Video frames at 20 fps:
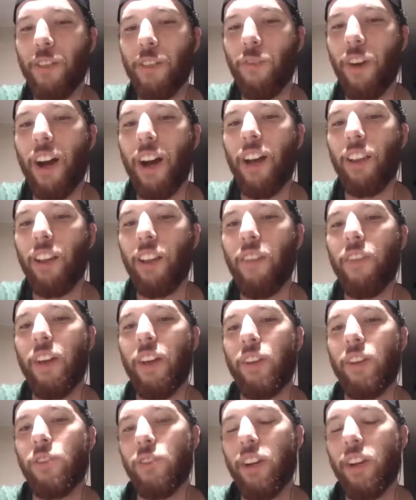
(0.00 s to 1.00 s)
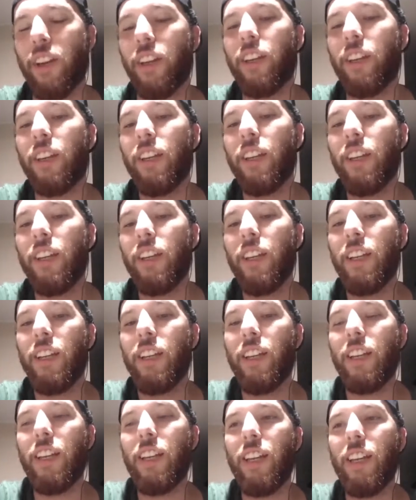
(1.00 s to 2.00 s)
why I love that drink.
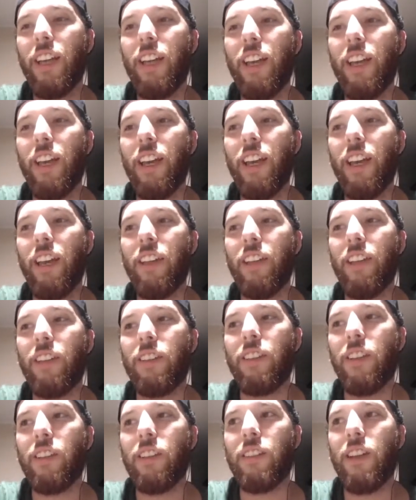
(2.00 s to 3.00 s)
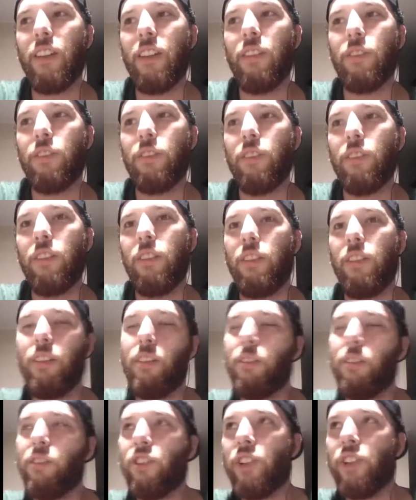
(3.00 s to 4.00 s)
It's not, there's
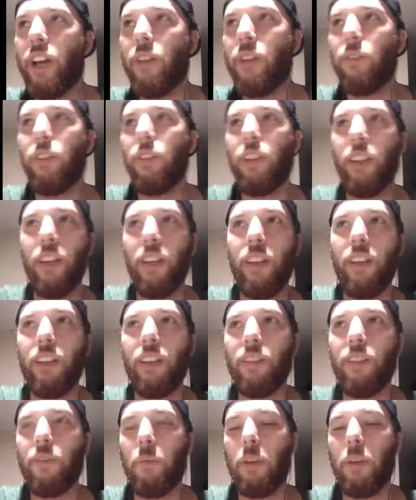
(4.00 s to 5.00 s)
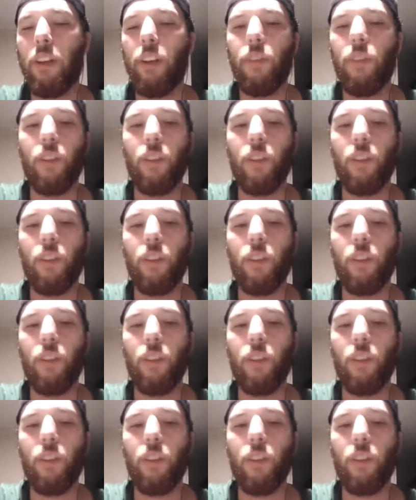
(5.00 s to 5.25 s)
generally, if I'm getting over